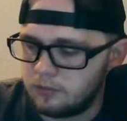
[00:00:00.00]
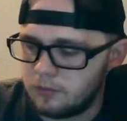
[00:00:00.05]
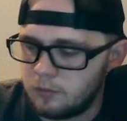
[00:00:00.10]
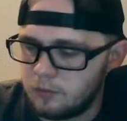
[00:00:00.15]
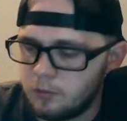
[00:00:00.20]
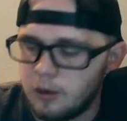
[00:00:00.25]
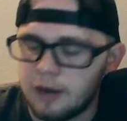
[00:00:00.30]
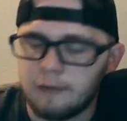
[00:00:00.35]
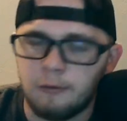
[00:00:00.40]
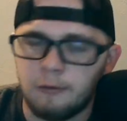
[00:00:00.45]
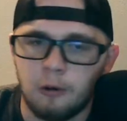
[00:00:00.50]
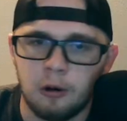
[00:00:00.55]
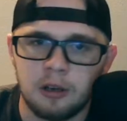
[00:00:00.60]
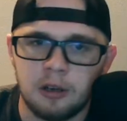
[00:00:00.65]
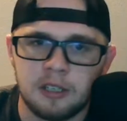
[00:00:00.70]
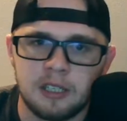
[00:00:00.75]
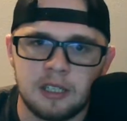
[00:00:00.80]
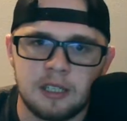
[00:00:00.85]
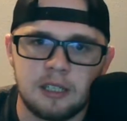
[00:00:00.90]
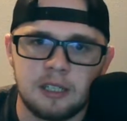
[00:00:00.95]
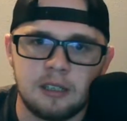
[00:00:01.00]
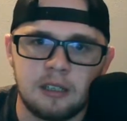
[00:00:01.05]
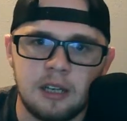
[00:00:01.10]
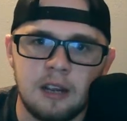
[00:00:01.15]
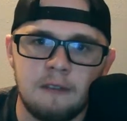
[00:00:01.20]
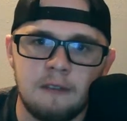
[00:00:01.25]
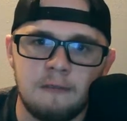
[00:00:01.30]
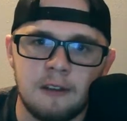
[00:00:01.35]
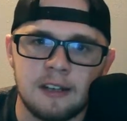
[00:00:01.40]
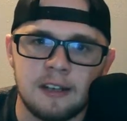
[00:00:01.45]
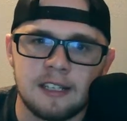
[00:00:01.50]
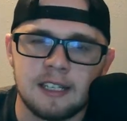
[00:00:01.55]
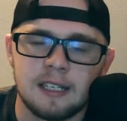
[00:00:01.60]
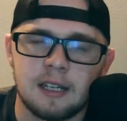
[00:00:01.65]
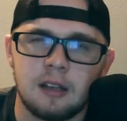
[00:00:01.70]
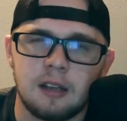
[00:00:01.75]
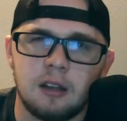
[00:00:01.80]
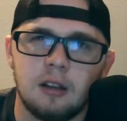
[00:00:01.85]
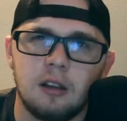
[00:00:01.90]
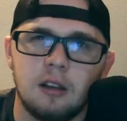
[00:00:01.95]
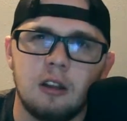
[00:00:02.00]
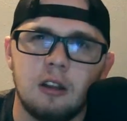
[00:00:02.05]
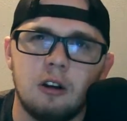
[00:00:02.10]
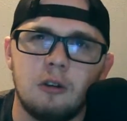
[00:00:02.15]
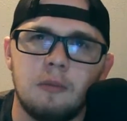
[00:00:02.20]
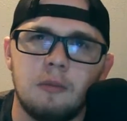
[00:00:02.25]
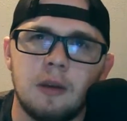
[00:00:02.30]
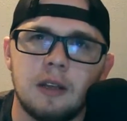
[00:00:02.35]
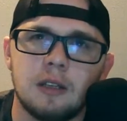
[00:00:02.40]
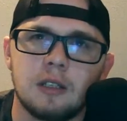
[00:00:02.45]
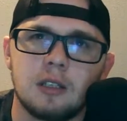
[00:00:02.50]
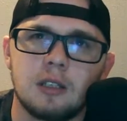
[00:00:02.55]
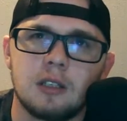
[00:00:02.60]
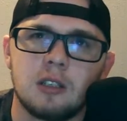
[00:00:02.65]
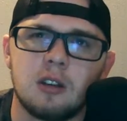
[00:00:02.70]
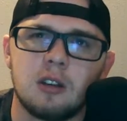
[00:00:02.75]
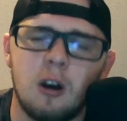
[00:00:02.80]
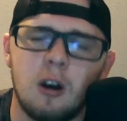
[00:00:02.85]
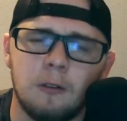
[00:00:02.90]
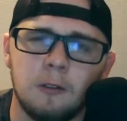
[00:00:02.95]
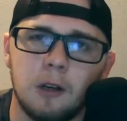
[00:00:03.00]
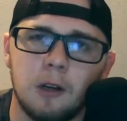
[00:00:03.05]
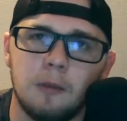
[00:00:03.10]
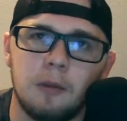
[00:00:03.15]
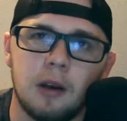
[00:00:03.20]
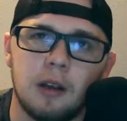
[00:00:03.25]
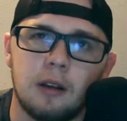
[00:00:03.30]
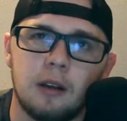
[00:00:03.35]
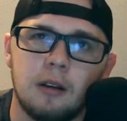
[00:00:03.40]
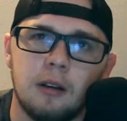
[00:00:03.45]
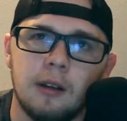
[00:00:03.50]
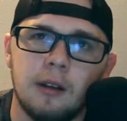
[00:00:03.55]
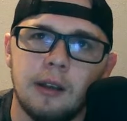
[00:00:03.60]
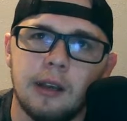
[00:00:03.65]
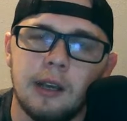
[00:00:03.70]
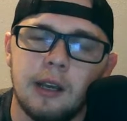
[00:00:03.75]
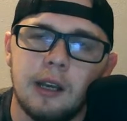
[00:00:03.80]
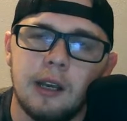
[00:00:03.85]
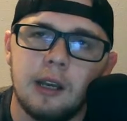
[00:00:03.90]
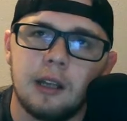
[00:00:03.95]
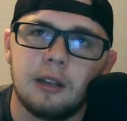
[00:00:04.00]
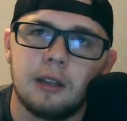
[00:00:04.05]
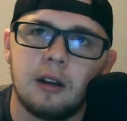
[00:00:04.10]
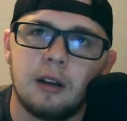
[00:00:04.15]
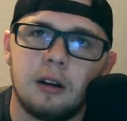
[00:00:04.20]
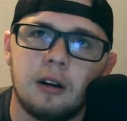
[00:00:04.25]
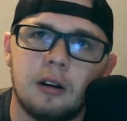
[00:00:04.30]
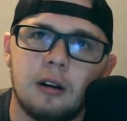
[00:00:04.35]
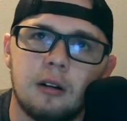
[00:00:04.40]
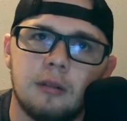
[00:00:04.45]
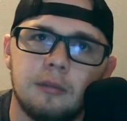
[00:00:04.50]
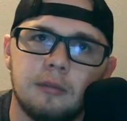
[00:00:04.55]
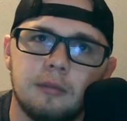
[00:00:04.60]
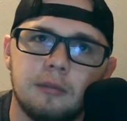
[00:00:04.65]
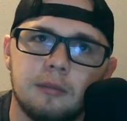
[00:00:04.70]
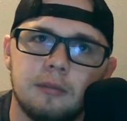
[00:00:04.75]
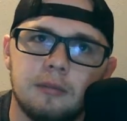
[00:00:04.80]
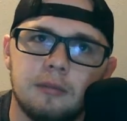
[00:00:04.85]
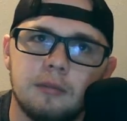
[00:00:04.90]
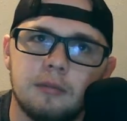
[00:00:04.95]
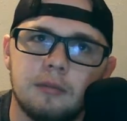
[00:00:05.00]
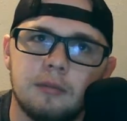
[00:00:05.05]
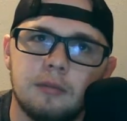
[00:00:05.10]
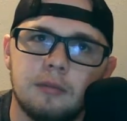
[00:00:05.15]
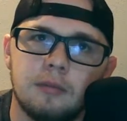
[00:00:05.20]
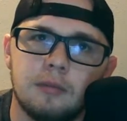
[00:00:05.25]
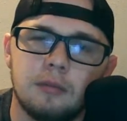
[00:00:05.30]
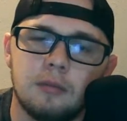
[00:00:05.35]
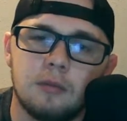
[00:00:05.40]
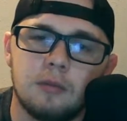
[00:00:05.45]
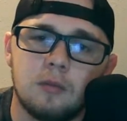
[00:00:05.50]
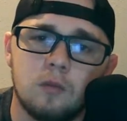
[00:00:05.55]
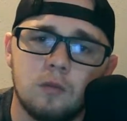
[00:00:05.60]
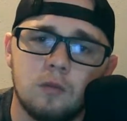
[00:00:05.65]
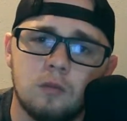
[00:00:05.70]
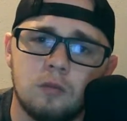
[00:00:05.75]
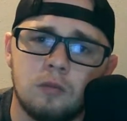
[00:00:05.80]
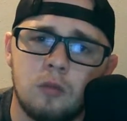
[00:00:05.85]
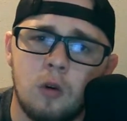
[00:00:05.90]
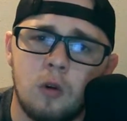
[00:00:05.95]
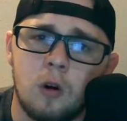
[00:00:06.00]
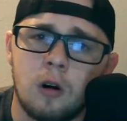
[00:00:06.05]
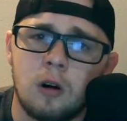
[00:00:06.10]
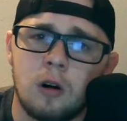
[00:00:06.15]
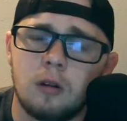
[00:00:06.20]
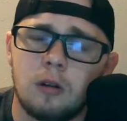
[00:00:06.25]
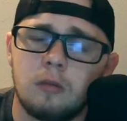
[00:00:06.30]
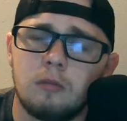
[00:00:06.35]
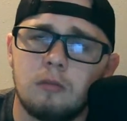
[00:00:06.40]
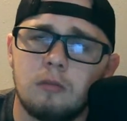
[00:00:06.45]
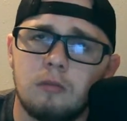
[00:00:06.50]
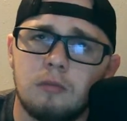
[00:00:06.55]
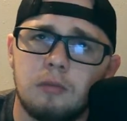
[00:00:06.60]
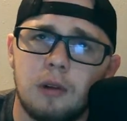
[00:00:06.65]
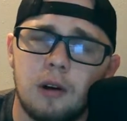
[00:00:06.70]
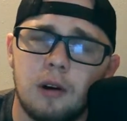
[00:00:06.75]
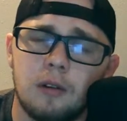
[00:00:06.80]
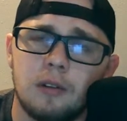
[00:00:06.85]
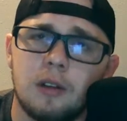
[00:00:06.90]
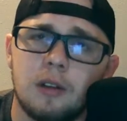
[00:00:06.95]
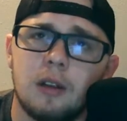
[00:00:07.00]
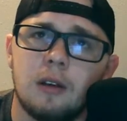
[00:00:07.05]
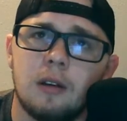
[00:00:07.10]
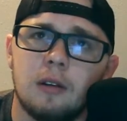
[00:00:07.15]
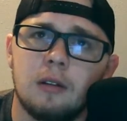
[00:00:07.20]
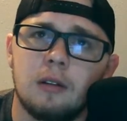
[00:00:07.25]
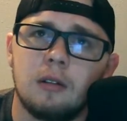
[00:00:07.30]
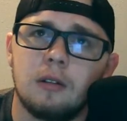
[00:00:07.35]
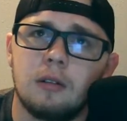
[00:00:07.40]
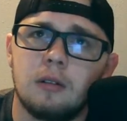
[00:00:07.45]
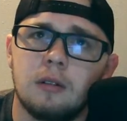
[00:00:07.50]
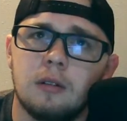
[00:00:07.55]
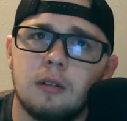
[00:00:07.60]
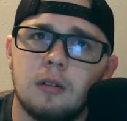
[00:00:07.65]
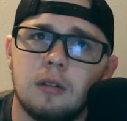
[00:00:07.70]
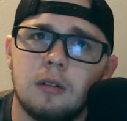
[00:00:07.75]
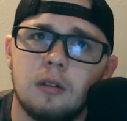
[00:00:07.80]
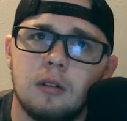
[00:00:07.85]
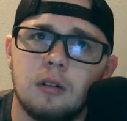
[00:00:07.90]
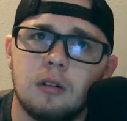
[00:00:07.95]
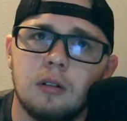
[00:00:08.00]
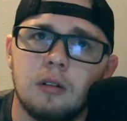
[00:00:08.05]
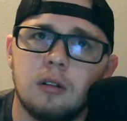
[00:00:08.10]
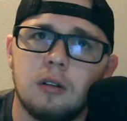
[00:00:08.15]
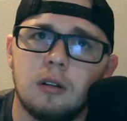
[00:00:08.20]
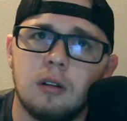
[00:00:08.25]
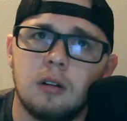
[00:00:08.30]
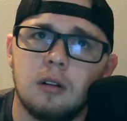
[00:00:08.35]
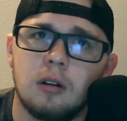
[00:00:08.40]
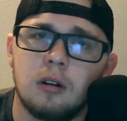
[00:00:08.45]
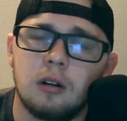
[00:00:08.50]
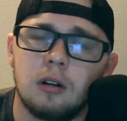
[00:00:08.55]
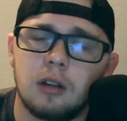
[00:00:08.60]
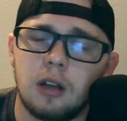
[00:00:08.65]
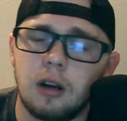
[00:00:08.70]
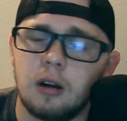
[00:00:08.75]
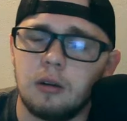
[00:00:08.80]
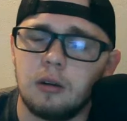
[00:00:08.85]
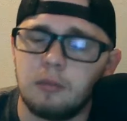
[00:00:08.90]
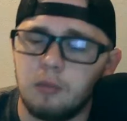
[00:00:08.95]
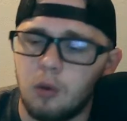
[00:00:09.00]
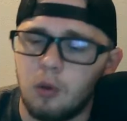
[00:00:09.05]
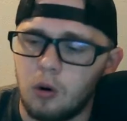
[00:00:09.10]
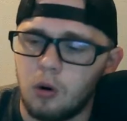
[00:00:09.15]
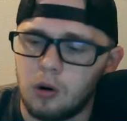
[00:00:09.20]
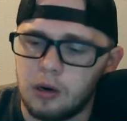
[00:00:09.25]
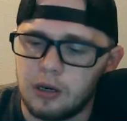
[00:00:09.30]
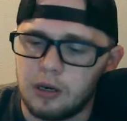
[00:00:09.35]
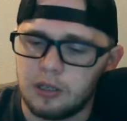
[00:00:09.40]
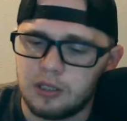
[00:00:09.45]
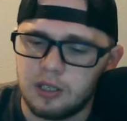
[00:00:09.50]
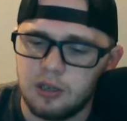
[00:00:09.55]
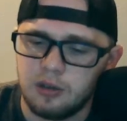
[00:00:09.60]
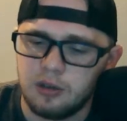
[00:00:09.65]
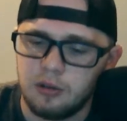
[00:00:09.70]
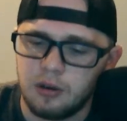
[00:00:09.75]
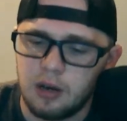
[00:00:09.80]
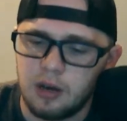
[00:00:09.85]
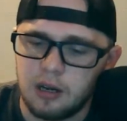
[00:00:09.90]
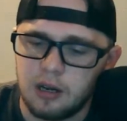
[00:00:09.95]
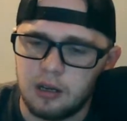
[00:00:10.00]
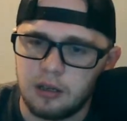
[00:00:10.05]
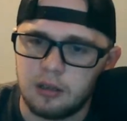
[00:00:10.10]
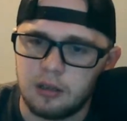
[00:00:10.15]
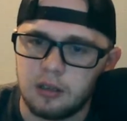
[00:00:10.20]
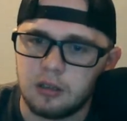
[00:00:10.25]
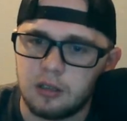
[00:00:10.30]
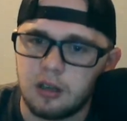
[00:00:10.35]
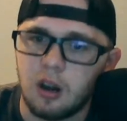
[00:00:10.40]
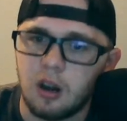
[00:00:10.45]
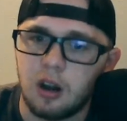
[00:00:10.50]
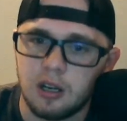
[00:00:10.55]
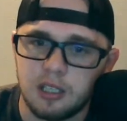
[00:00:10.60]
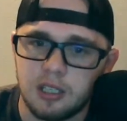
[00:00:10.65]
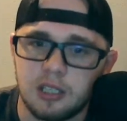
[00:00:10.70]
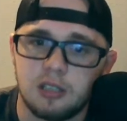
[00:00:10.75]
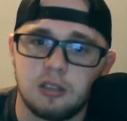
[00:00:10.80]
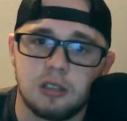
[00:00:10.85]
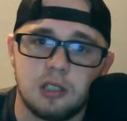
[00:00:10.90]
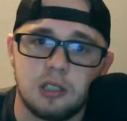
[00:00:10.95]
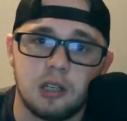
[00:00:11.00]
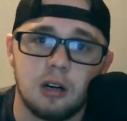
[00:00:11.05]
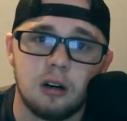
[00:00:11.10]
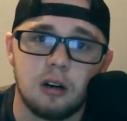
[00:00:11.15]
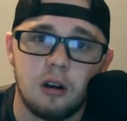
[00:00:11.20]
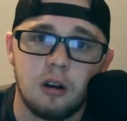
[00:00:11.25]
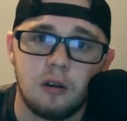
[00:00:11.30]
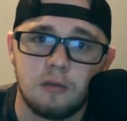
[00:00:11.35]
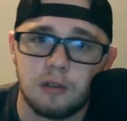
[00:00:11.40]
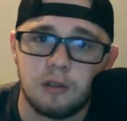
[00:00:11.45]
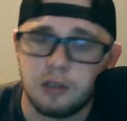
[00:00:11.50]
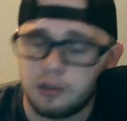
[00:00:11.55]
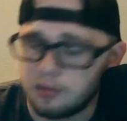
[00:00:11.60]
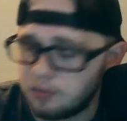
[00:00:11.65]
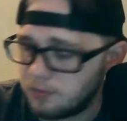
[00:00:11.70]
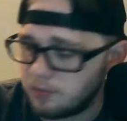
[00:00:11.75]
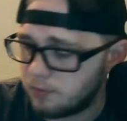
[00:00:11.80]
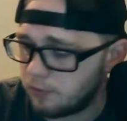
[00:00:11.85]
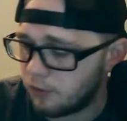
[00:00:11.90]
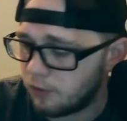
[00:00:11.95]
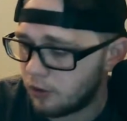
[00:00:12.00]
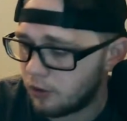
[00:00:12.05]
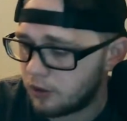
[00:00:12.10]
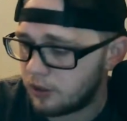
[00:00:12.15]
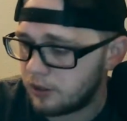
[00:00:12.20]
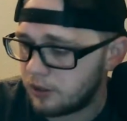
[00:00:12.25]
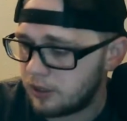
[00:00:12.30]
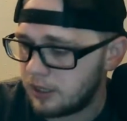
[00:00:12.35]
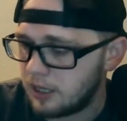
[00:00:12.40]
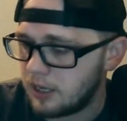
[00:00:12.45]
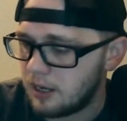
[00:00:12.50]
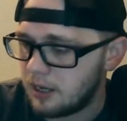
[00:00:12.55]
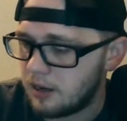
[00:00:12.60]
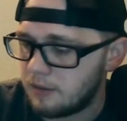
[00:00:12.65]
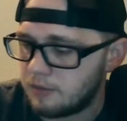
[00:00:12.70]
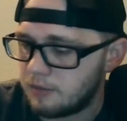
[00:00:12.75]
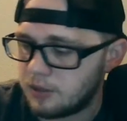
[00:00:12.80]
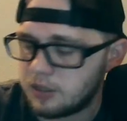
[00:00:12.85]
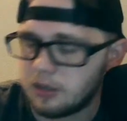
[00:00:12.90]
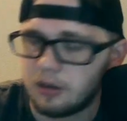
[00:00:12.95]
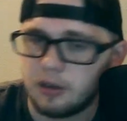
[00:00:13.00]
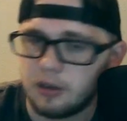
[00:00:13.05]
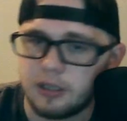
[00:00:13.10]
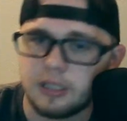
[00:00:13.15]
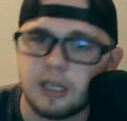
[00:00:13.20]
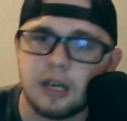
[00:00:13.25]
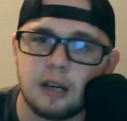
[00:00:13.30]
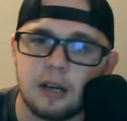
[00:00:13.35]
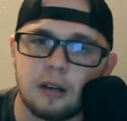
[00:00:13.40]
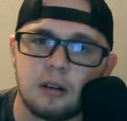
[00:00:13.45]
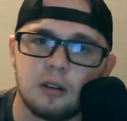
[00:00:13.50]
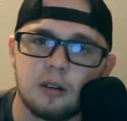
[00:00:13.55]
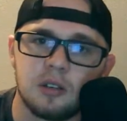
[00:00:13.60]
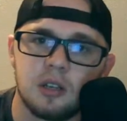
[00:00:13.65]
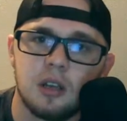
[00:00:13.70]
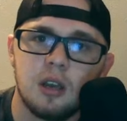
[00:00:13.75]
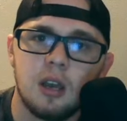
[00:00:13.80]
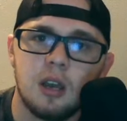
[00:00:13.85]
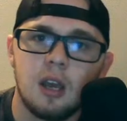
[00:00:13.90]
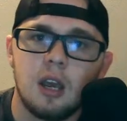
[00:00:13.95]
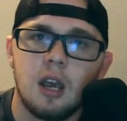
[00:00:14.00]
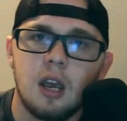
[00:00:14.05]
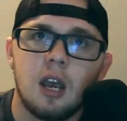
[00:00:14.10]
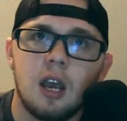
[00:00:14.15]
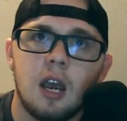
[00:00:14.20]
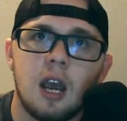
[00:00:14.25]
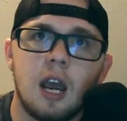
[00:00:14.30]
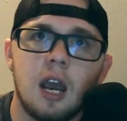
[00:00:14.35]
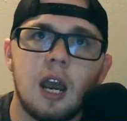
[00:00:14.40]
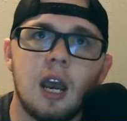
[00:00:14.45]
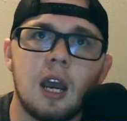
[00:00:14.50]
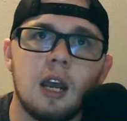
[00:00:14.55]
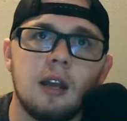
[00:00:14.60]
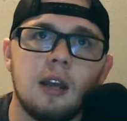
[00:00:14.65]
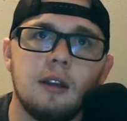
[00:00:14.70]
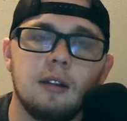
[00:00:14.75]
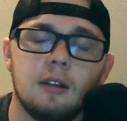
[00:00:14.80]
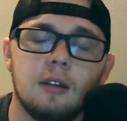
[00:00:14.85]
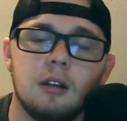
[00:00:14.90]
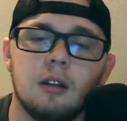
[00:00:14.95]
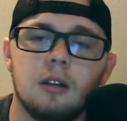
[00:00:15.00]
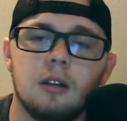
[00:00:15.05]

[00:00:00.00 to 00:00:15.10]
Wake Forest's defense is a little bit softer, but they're more prone to, or they're more to causing turnovers for the Missouri Tigers. And